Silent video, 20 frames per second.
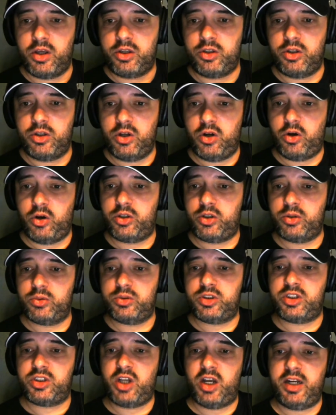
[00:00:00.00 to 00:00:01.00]
Eulogio,
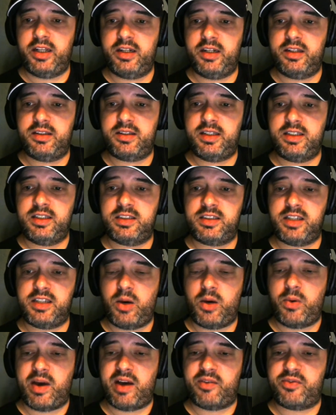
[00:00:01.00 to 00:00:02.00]
Sterling and
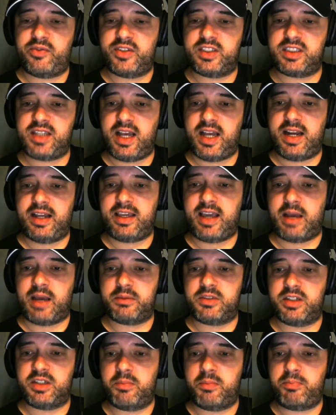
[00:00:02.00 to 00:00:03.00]
DCL out for Salah,
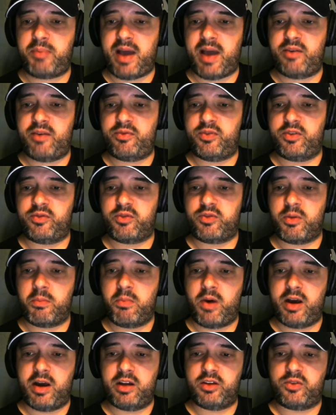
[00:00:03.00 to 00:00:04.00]
captain, and Bamford for
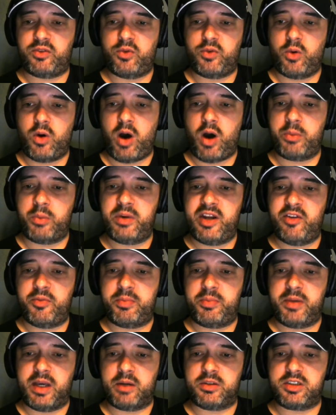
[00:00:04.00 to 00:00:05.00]
-4. I'll never
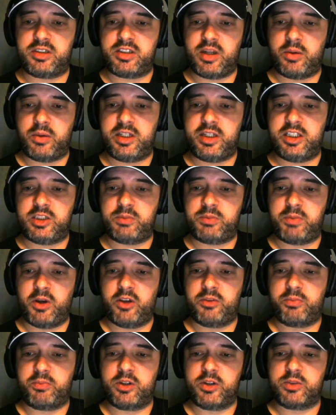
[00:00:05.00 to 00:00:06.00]
be able to sell these
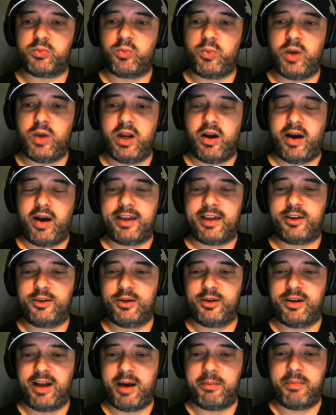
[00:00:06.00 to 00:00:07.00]
Spurs boys, will I?
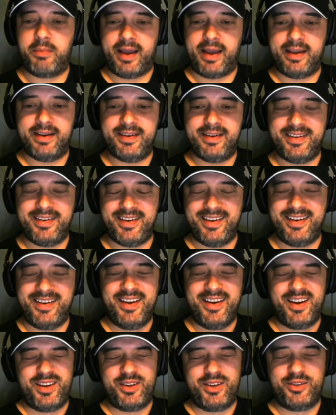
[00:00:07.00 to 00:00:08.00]
Good luck, mate.
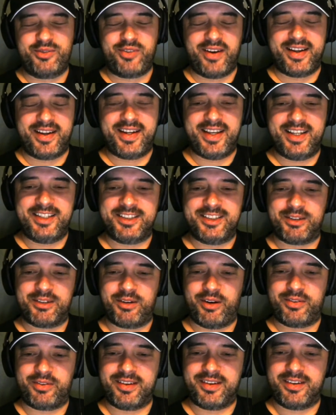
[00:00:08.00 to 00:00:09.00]
You'll find it
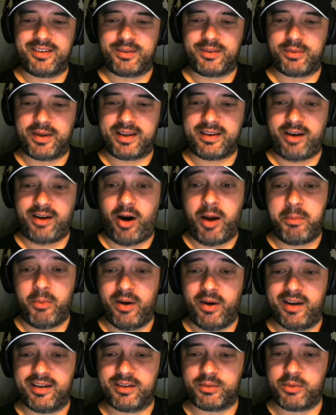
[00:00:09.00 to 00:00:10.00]
easier after this week. I
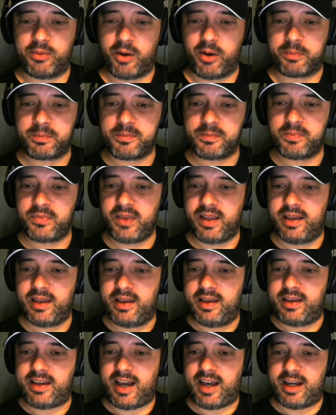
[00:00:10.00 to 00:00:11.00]
might as well.
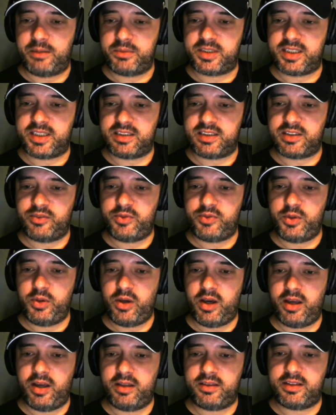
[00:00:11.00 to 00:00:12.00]
Callum says, have you
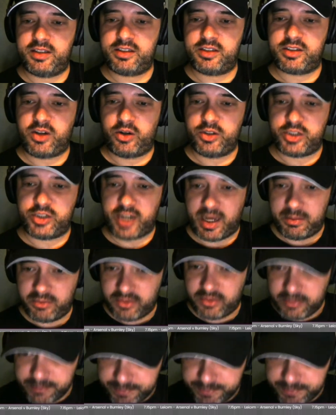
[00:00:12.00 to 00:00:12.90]
heard this song, James?